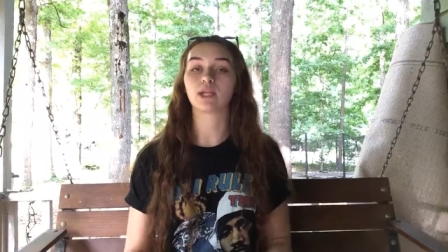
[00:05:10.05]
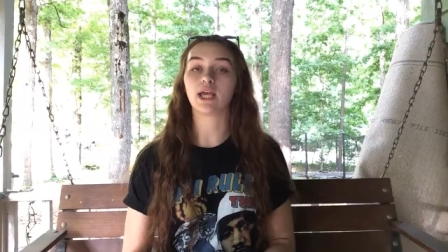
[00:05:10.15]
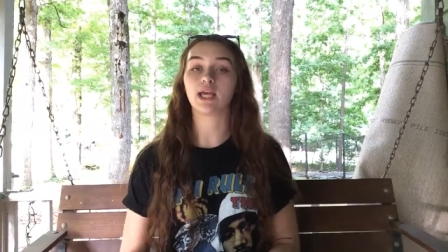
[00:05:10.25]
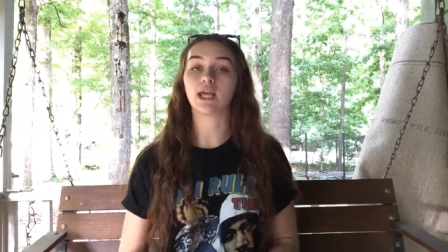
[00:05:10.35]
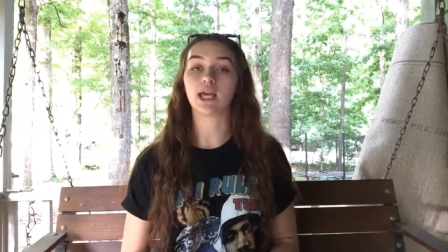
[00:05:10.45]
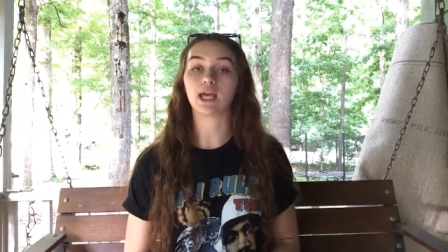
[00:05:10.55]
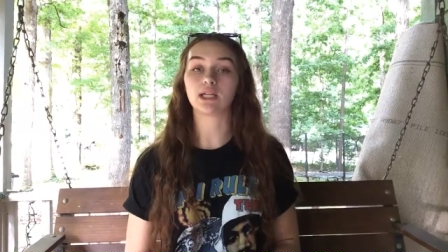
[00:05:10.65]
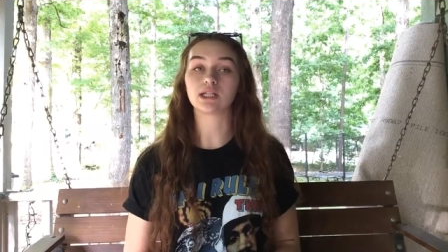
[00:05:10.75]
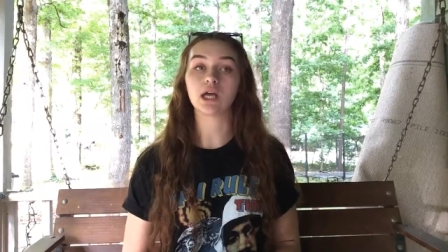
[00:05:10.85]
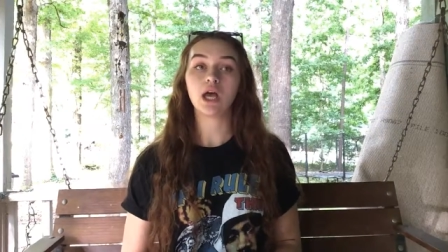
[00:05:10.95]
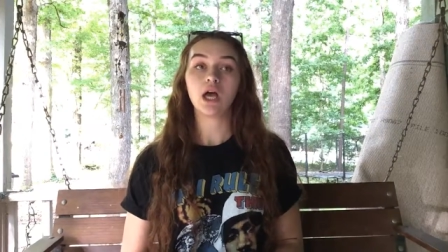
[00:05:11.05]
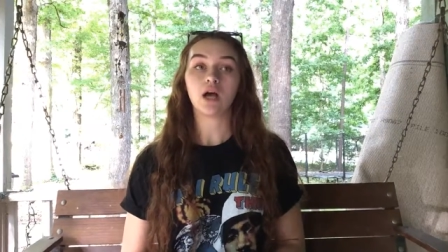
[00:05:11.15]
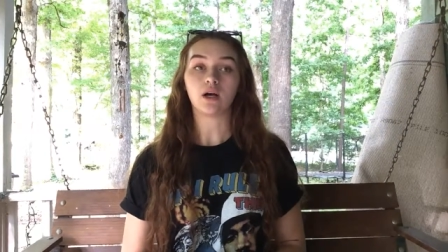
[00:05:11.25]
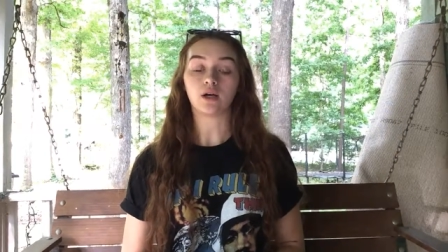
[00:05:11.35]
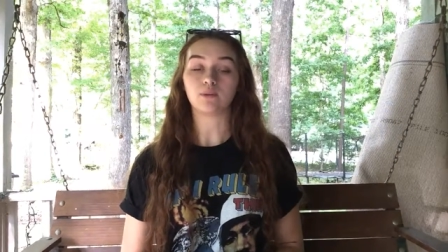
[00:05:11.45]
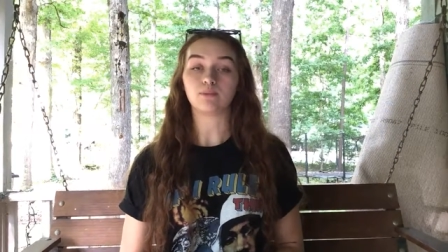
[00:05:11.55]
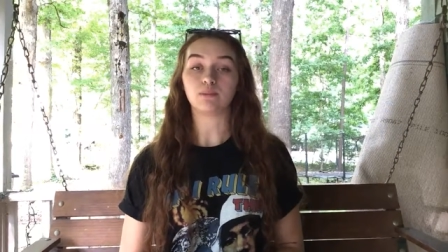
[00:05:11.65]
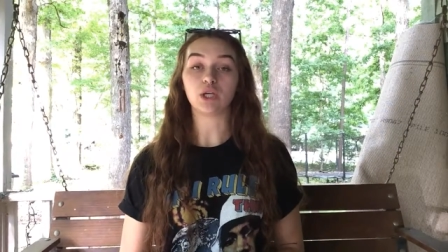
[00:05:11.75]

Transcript: plan and um,